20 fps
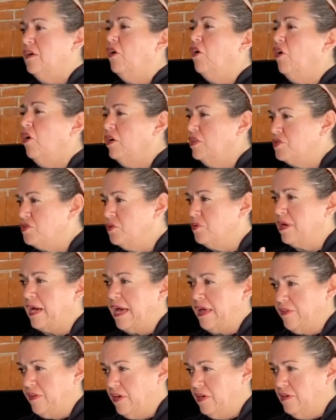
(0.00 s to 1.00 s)
all
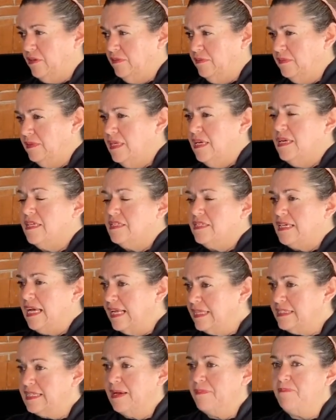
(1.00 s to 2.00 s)
together,
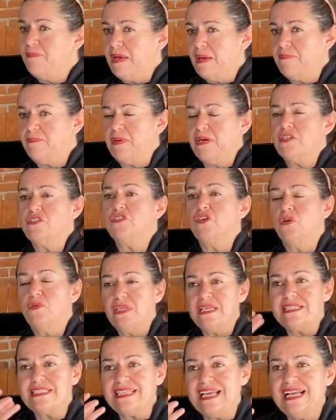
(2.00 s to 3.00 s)
salt and pepper. So the
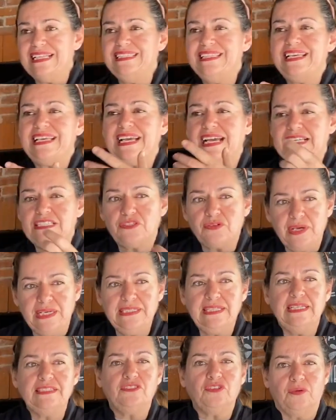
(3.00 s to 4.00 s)
salt dehydrates
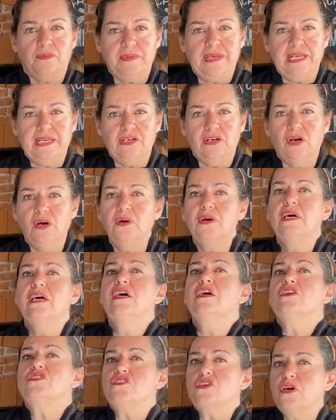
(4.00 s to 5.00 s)
the tomato,
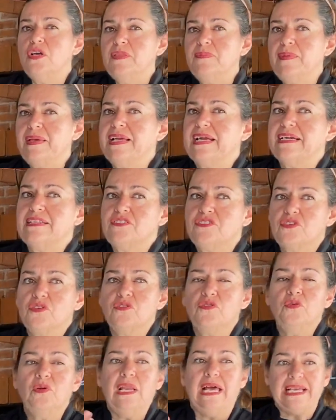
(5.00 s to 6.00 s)
so it begins to
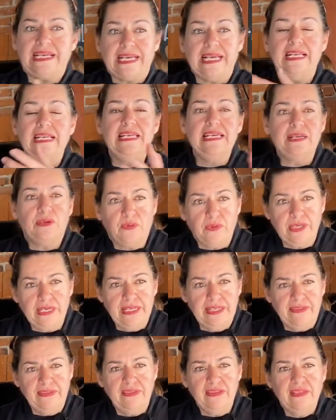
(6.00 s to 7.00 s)
do like a
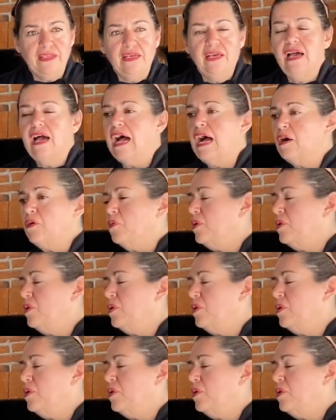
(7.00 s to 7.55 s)
liquid, and